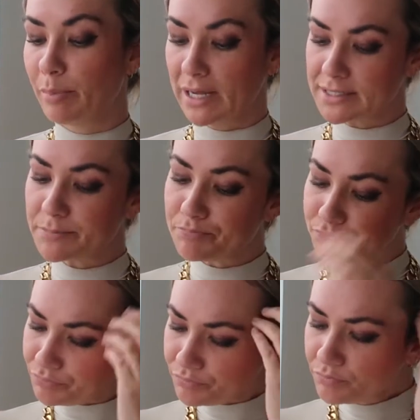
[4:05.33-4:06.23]
But
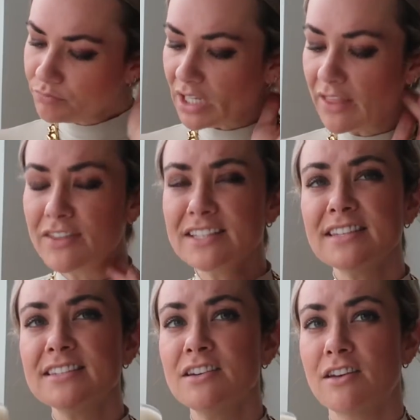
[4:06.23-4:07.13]
this
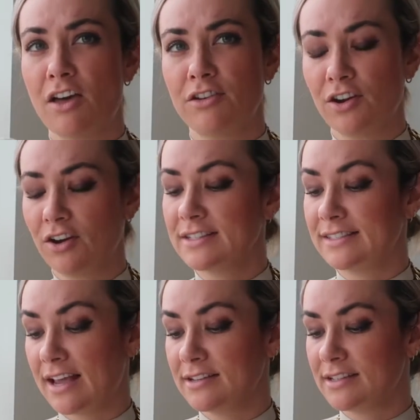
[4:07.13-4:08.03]
is another
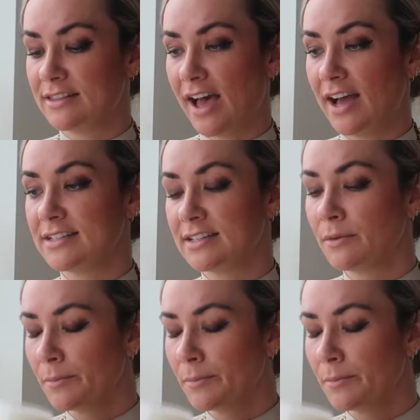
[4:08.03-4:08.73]
scent that,